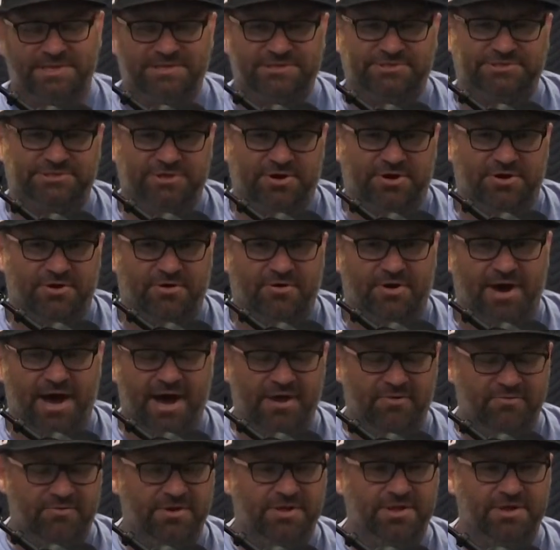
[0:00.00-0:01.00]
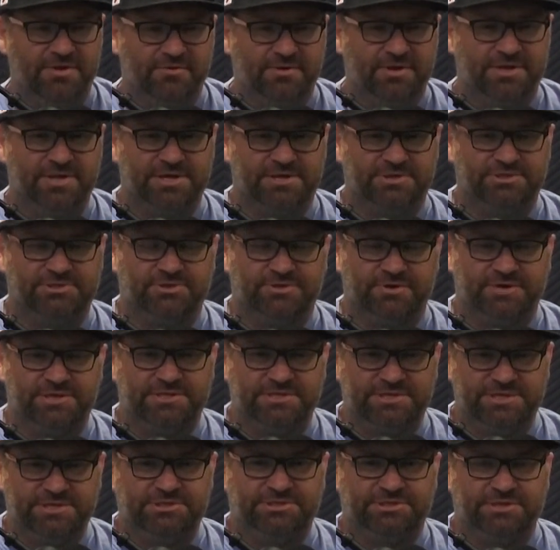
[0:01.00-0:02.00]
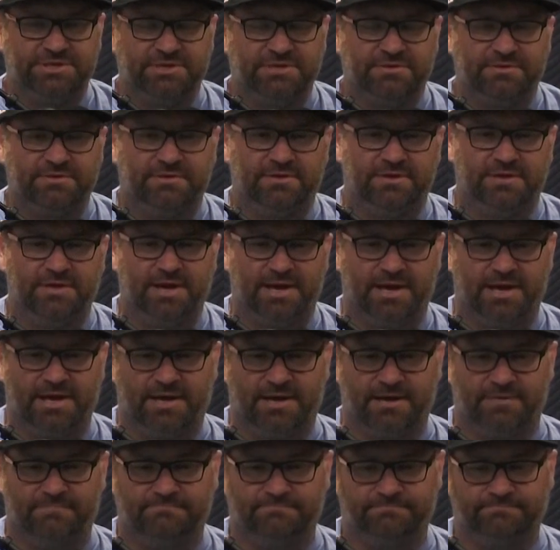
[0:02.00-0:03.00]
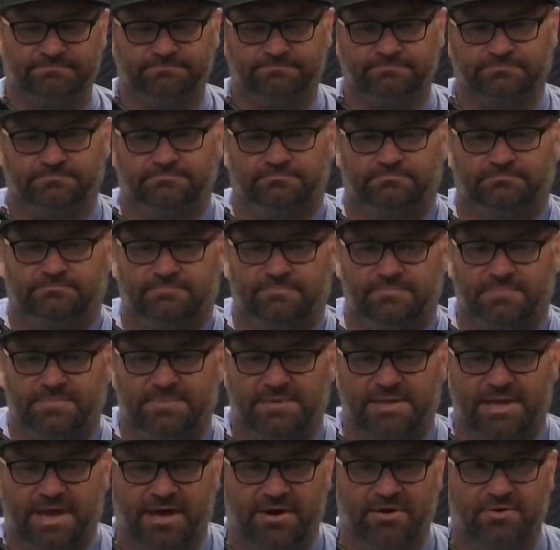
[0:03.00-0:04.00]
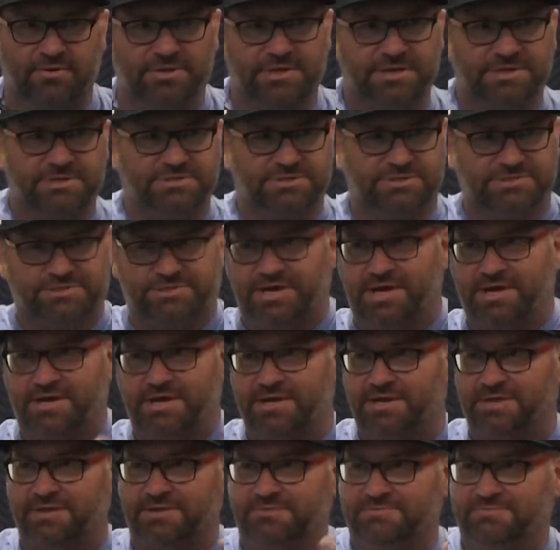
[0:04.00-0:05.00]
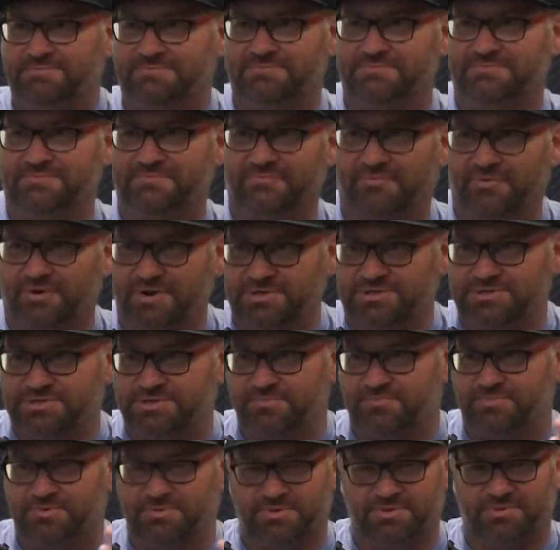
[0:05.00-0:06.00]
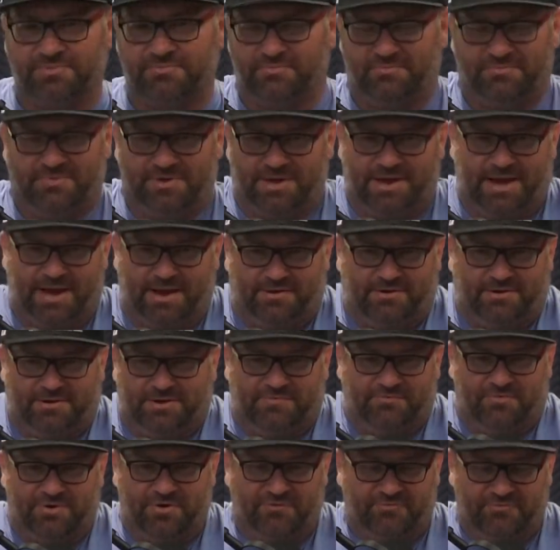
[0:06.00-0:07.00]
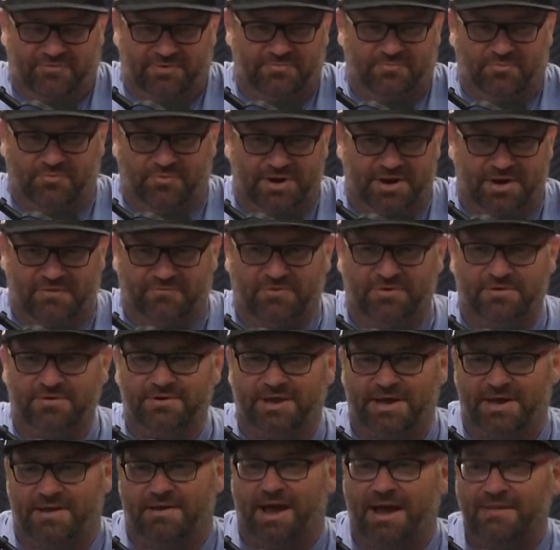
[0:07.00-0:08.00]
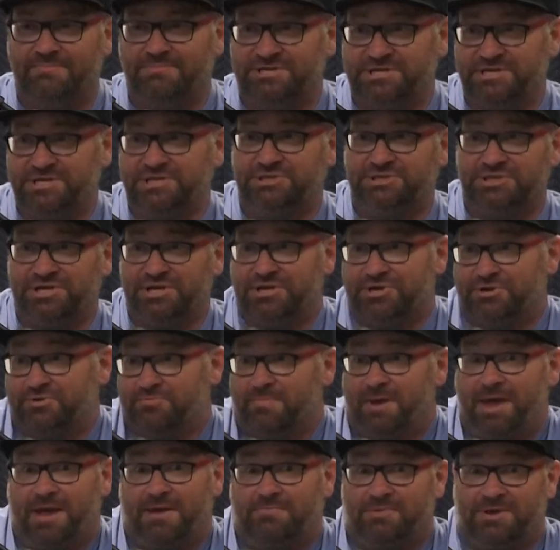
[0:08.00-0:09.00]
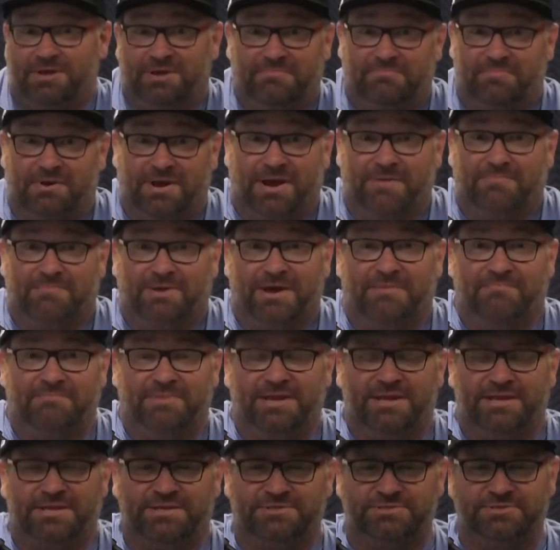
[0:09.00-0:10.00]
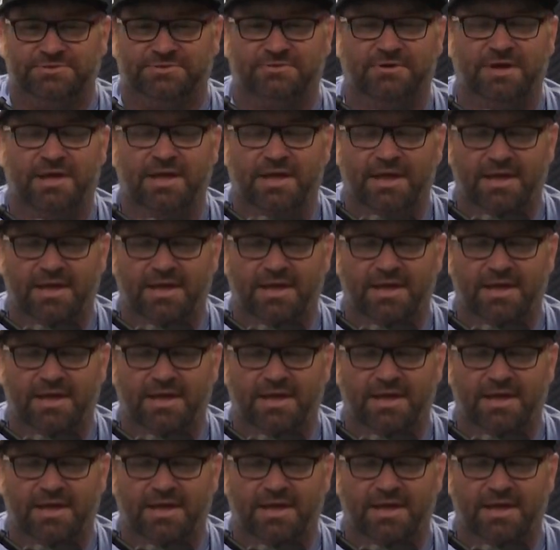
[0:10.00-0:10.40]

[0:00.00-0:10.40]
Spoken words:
So I really enjoy teaching. Not only just on a very simple, I don't even know if I'm teaching you maybe, but I'm not meaning to.